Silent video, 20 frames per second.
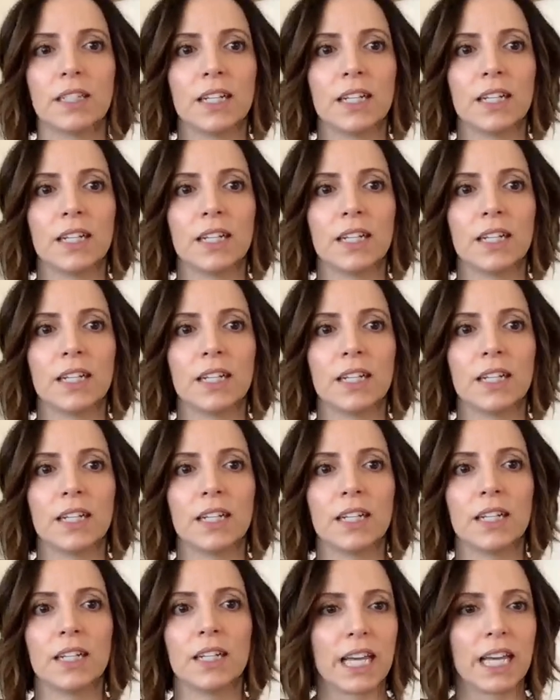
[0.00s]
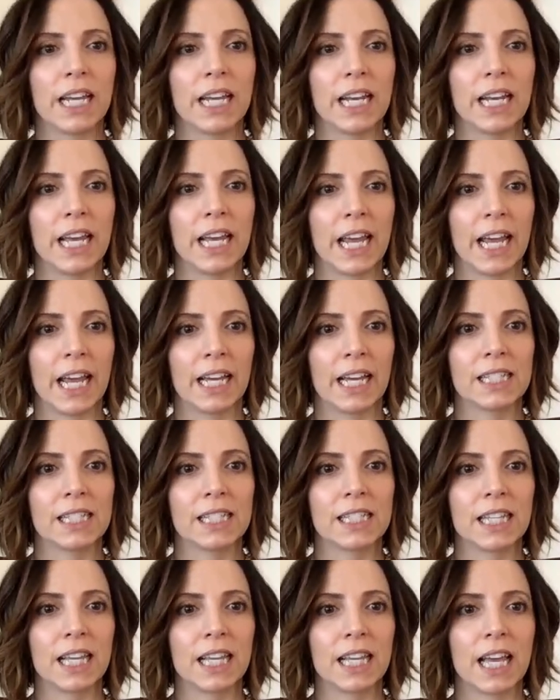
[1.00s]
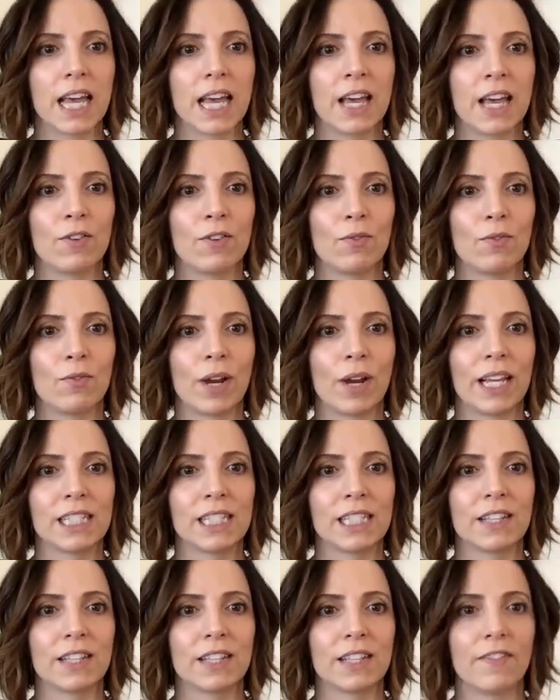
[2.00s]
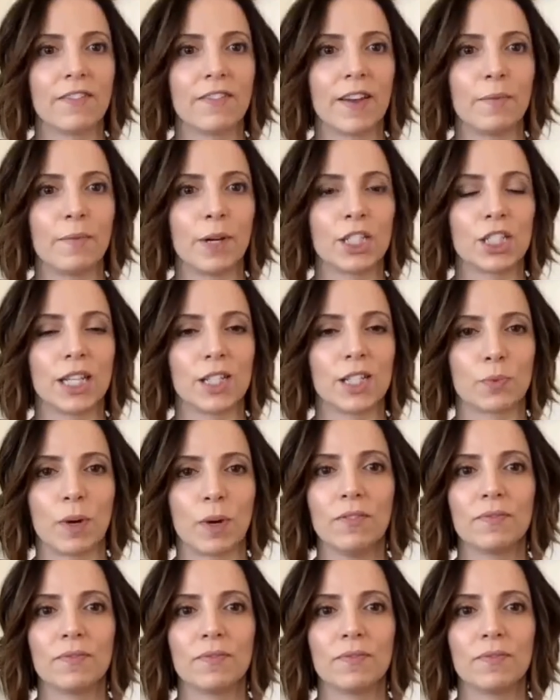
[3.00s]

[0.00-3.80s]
turmeric enhance and raise the vibration as well?